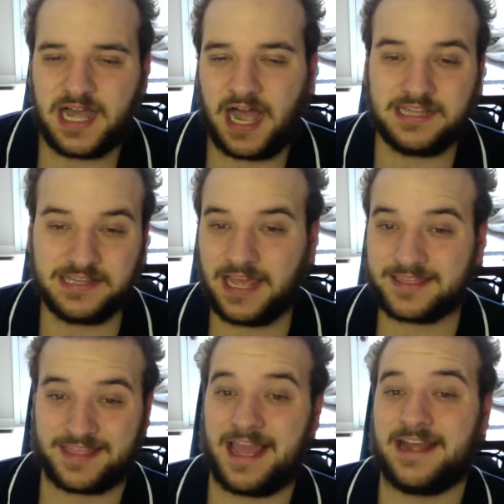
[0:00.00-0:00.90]
I
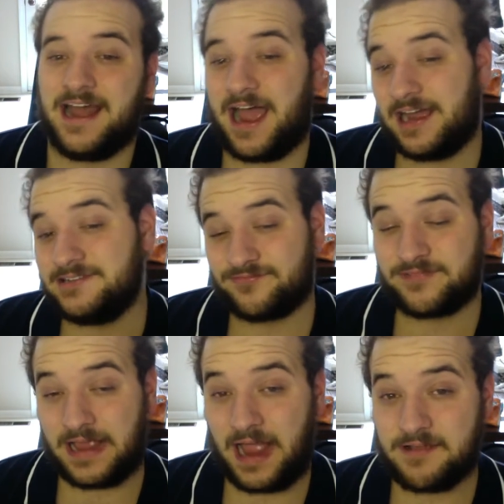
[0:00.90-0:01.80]
like that. I
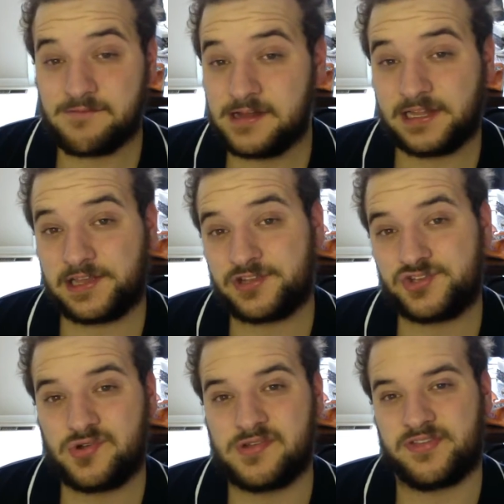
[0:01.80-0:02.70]
re- I really
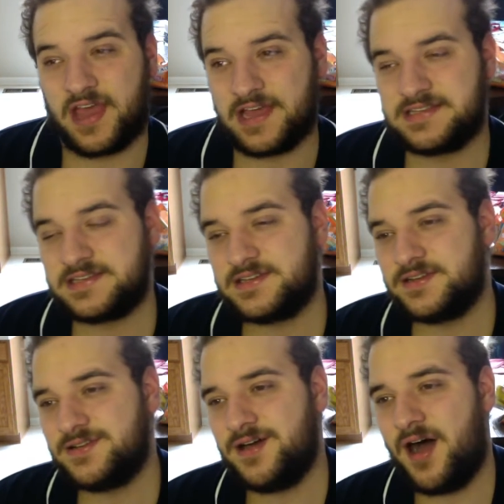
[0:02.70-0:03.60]
enjoy that.
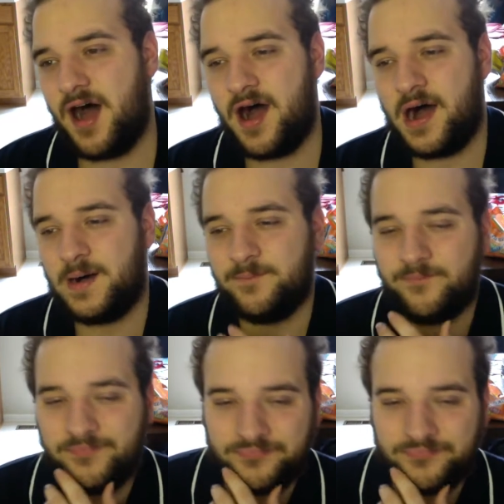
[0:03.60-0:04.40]
Um,